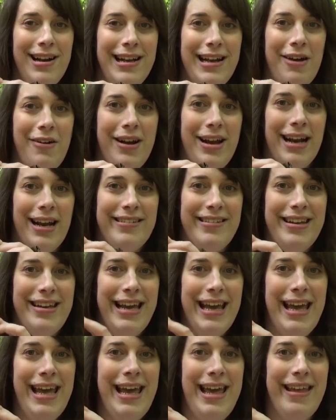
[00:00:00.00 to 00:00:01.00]
Now I can actually
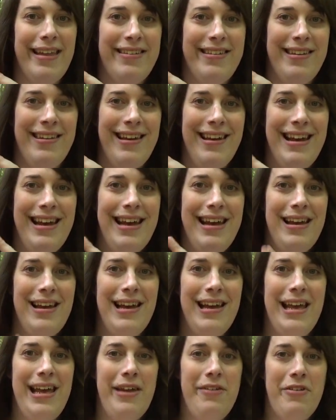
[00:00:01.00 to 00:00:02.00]
get hit
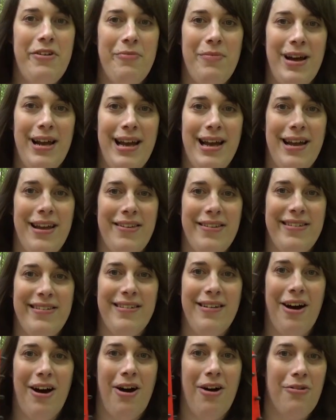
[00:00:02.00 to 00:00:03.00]
even if my hands
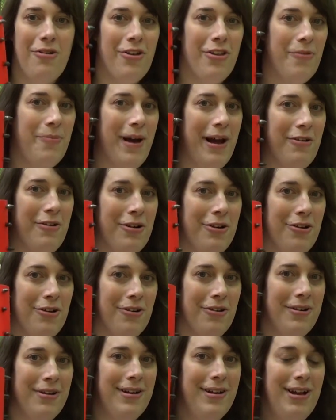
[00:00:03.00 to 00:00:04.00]
are on the
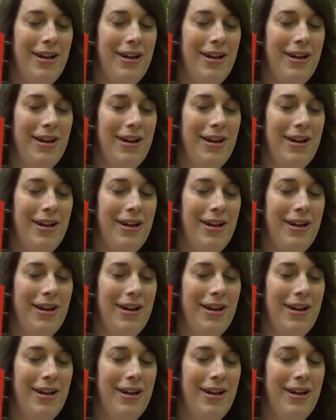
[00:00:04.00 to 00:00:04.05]
paracord